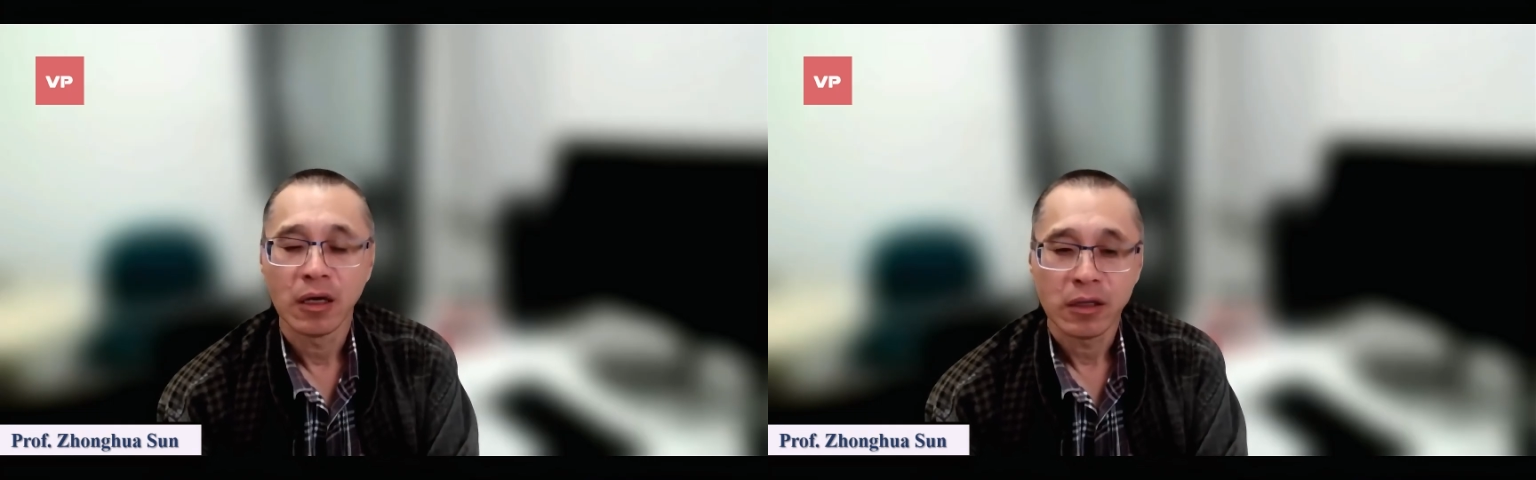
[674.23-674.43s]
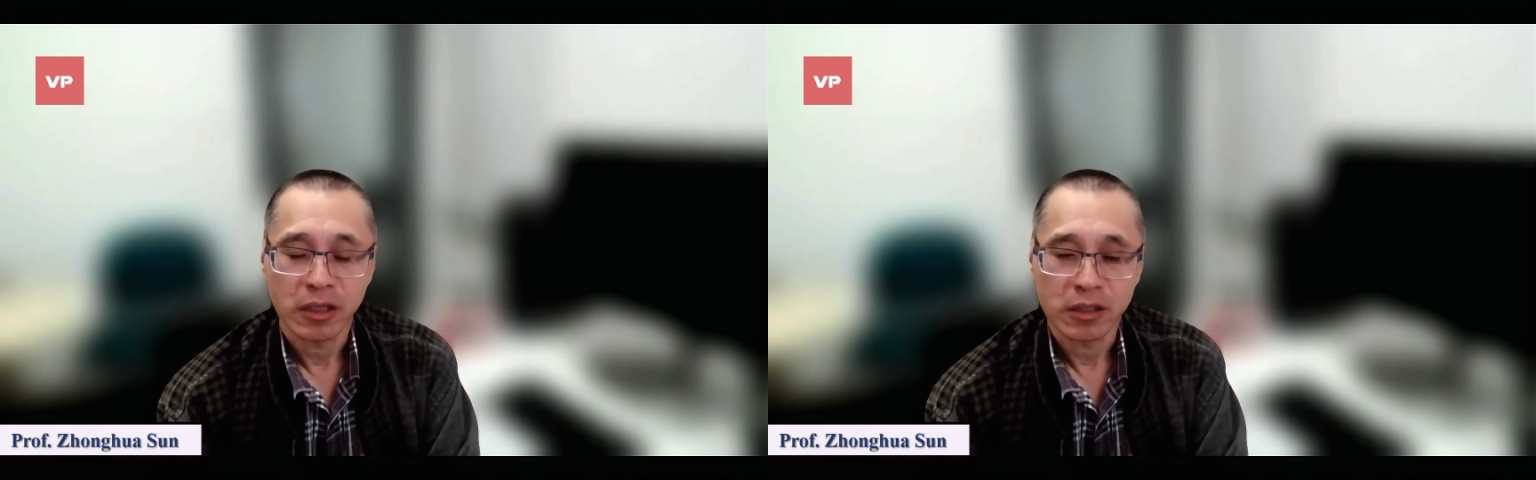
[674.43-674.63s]

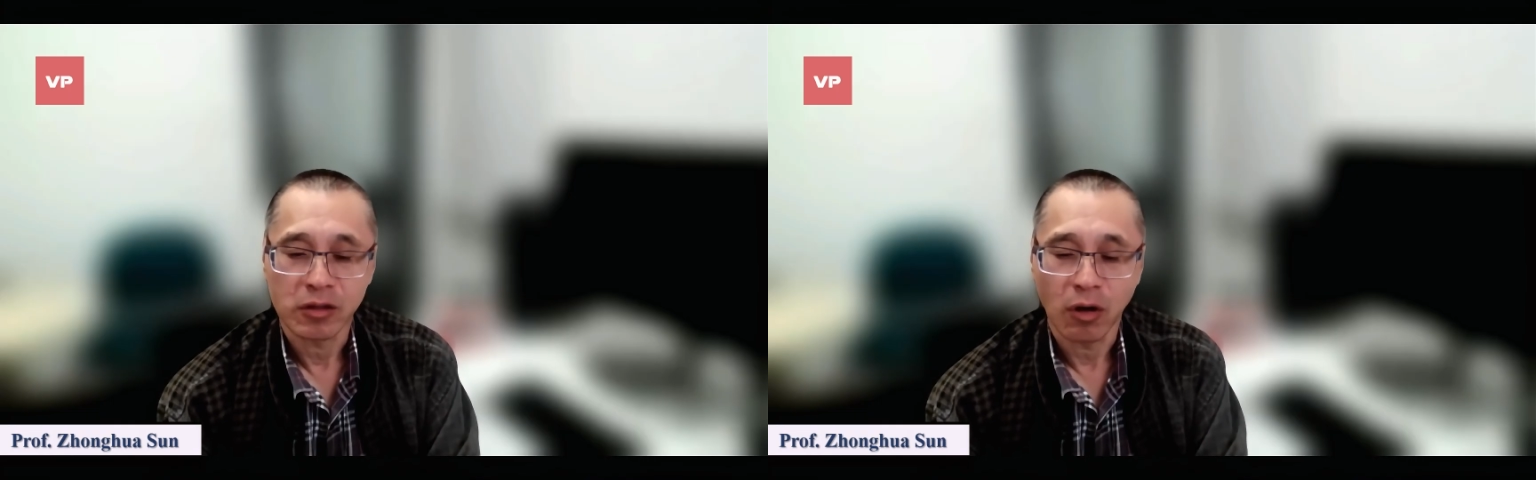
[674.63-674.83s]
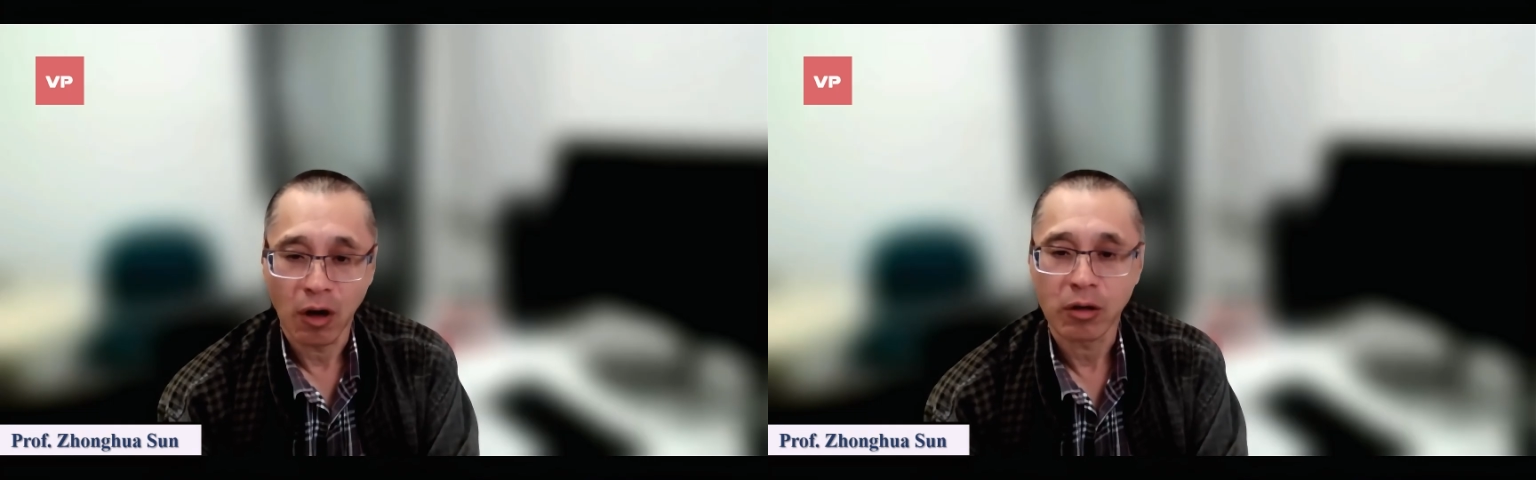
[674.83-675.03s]
is
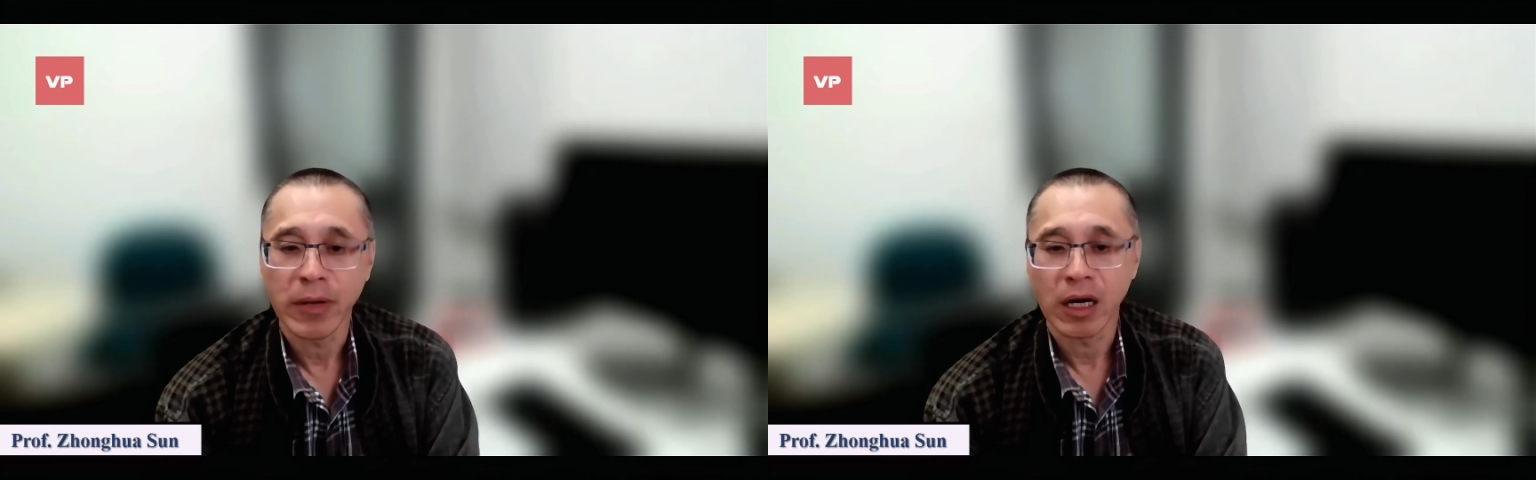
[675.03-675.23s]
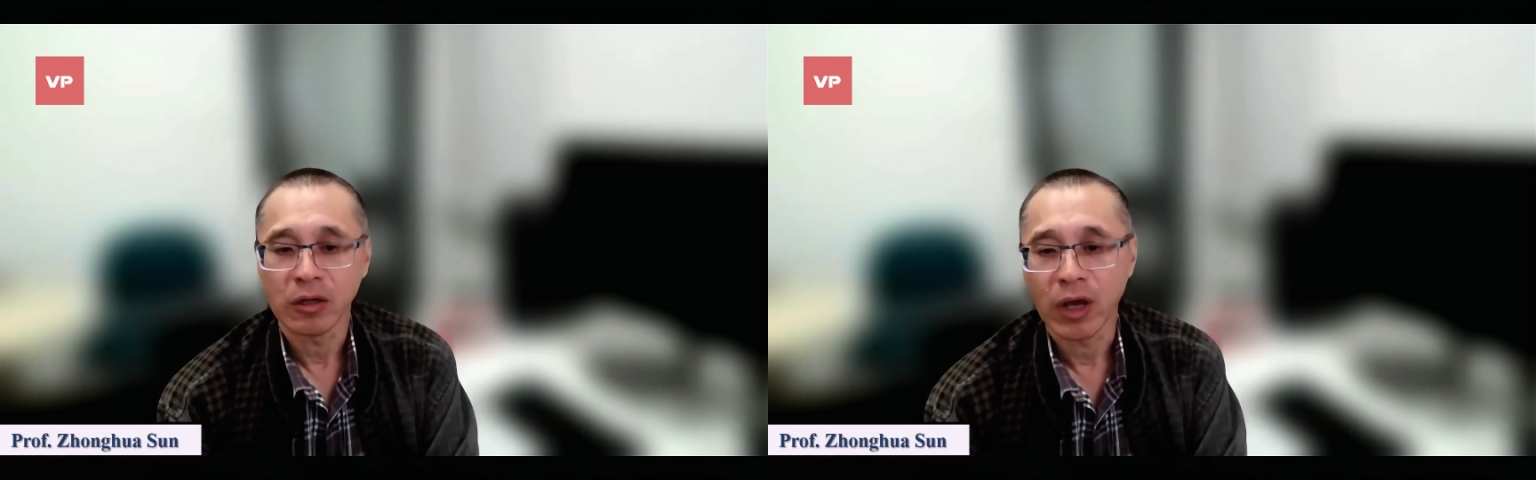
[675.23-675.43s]
no
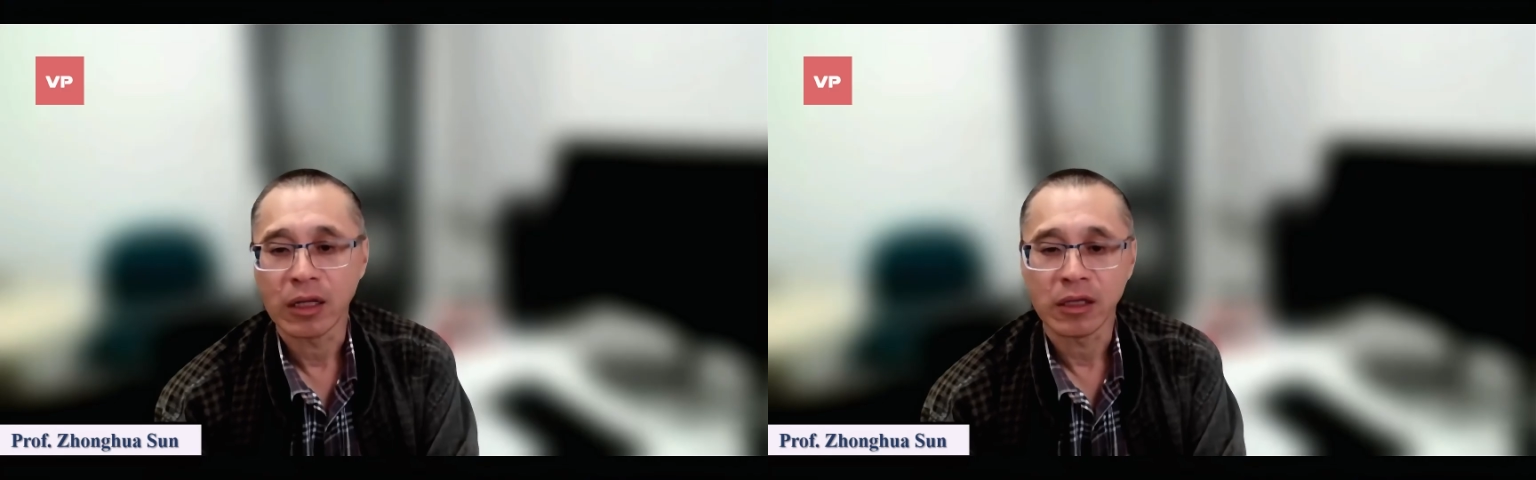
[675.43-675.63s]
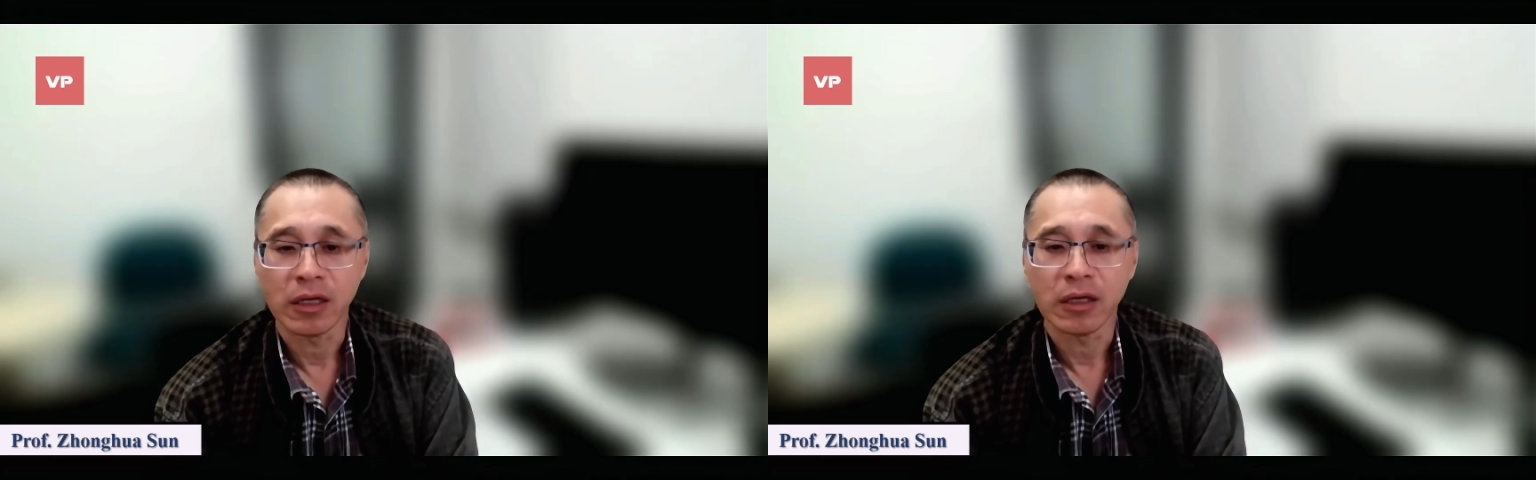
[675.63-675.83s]
augmented
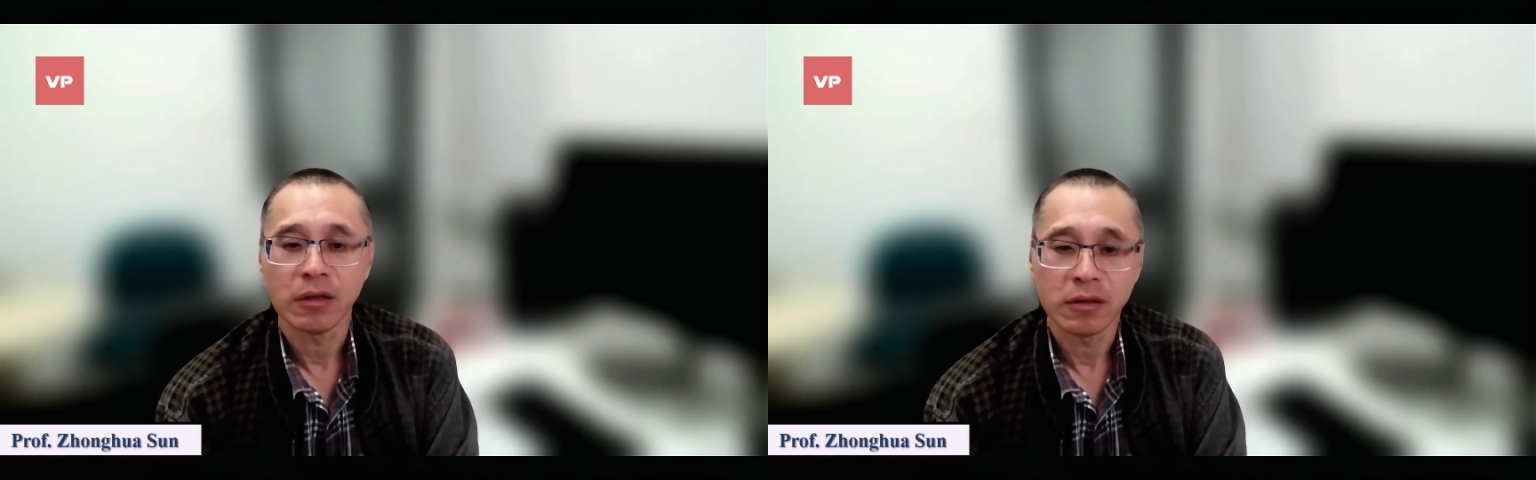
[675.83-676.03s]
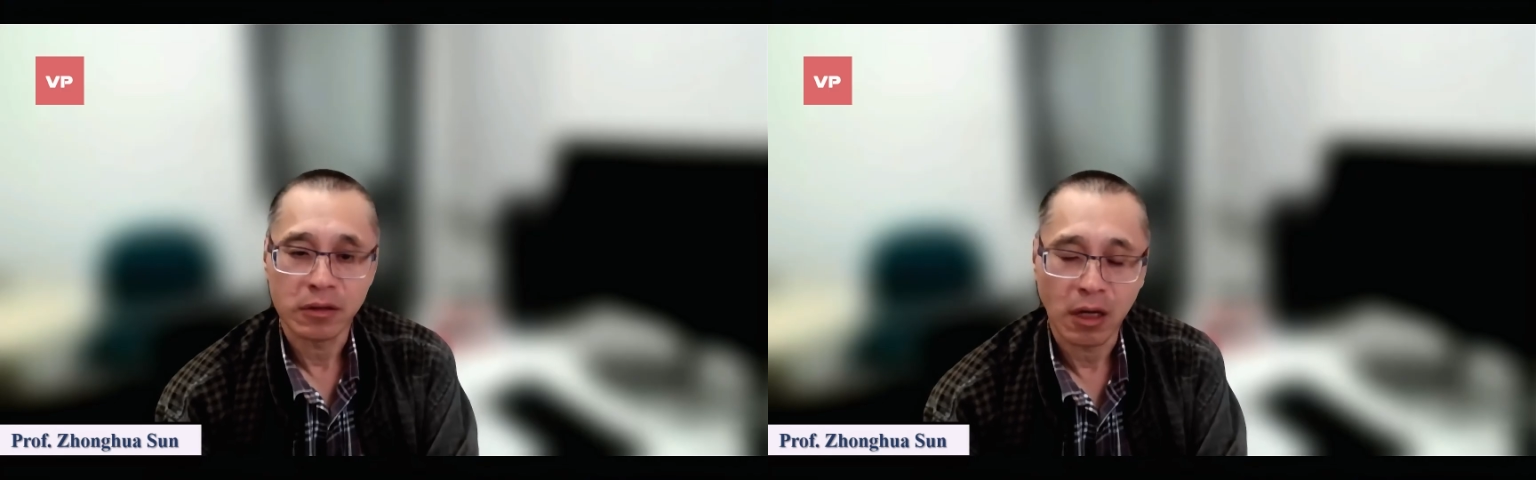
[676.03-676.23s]
reality,
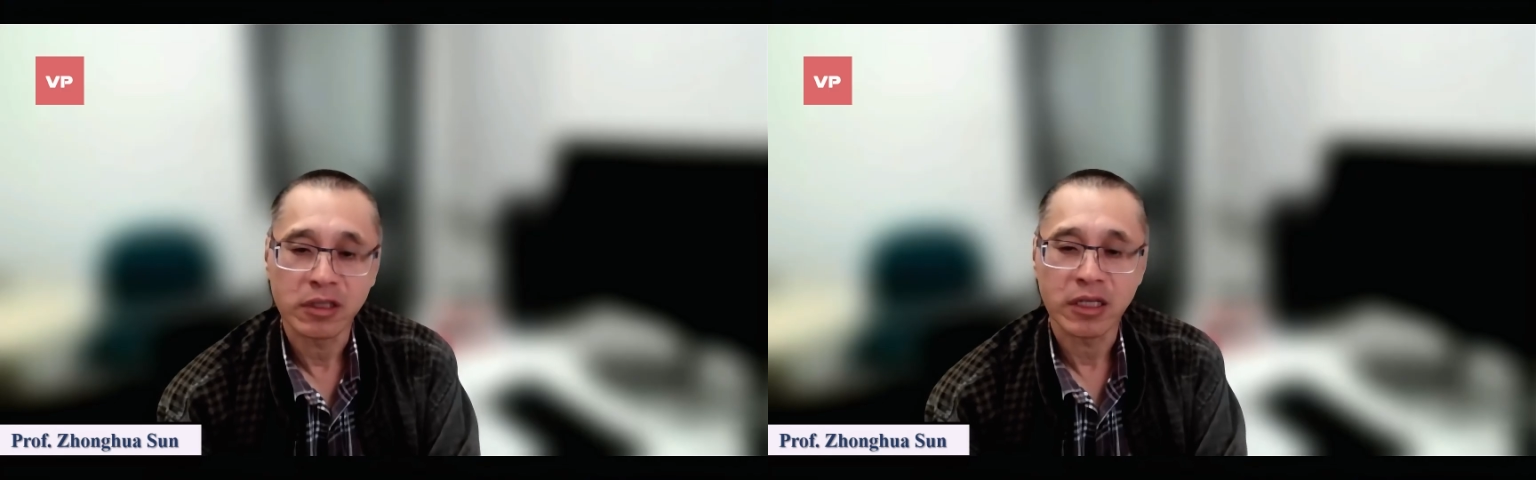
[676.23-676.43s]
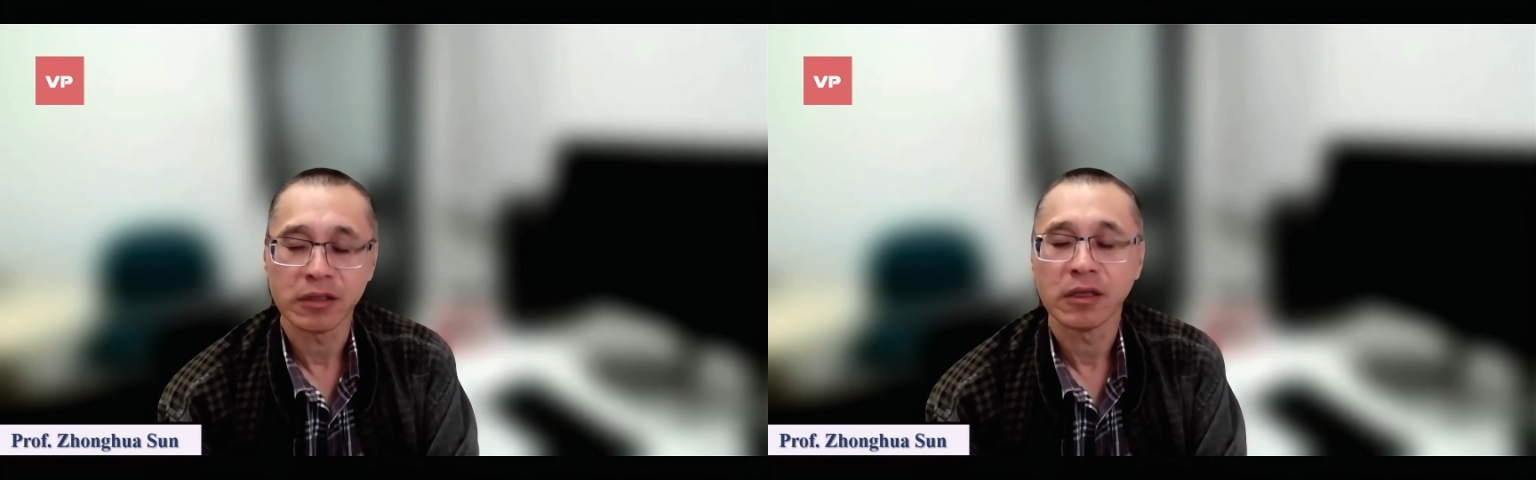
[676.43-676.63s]
not
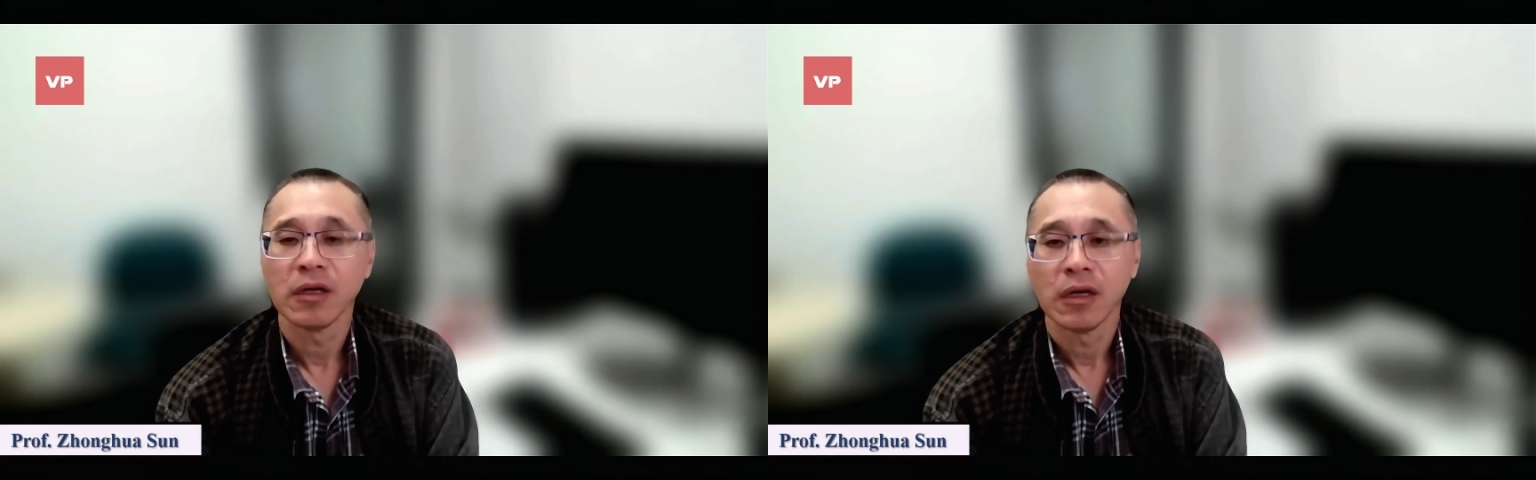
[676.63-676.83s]
yet